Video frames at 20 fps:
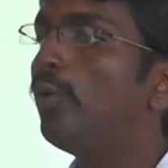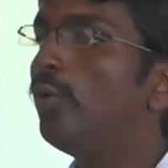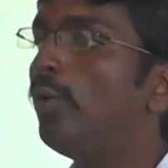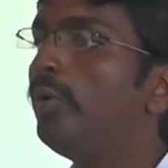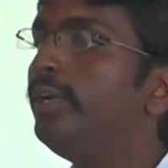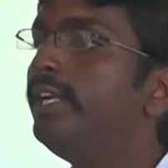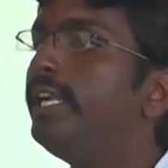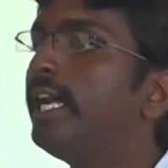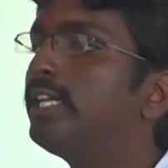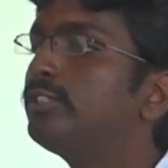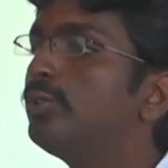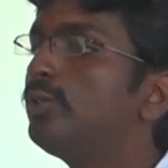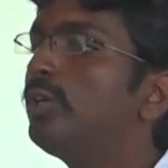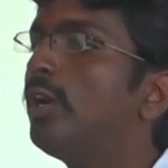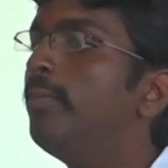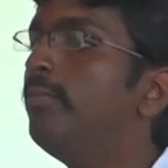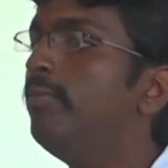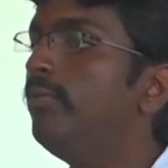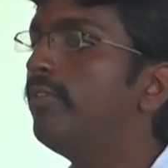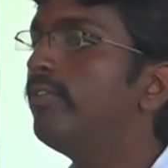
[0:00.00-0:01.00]
alone, it has to
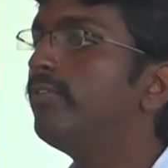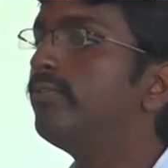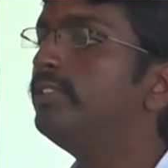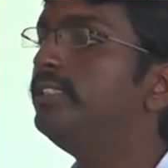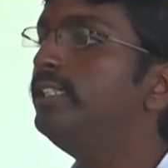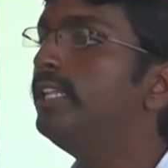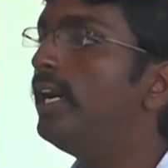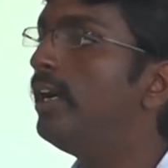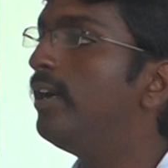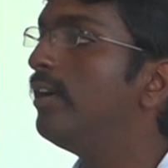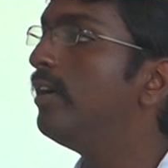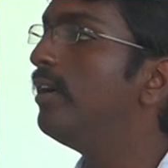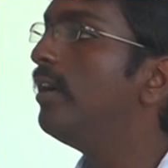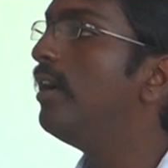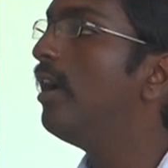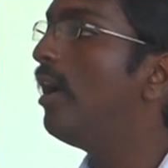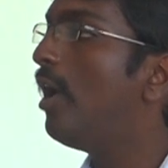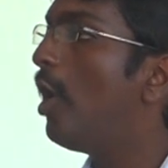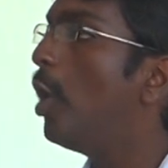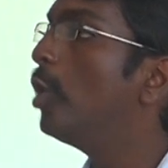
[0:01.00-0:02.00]
come with the
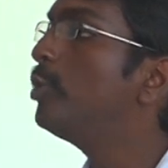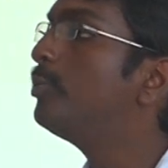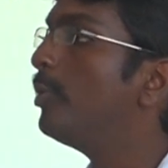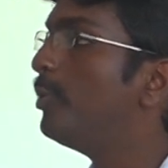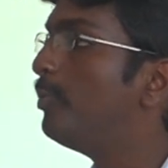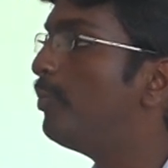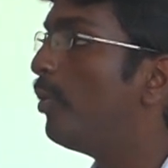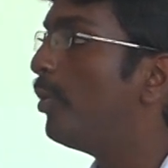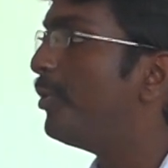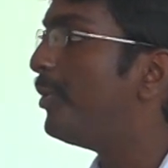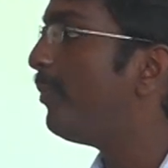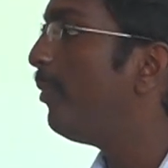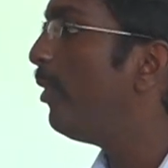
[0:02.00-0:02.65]
output port.